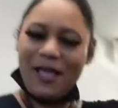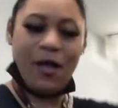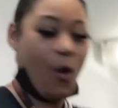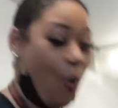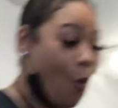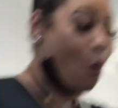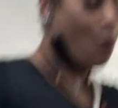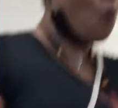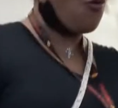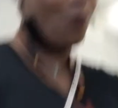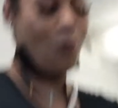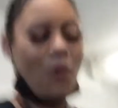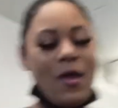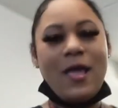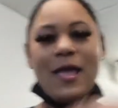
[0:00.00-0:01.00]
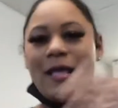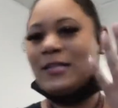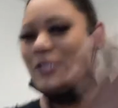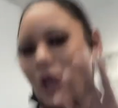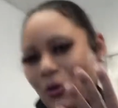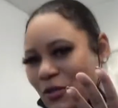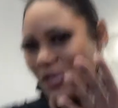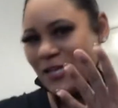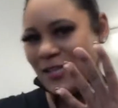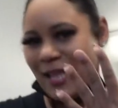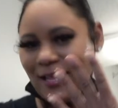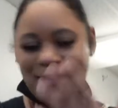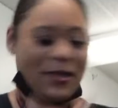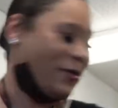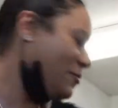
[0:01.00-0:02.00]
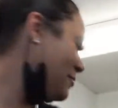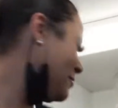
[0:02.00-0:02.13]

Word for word: Oh, don't look at that though.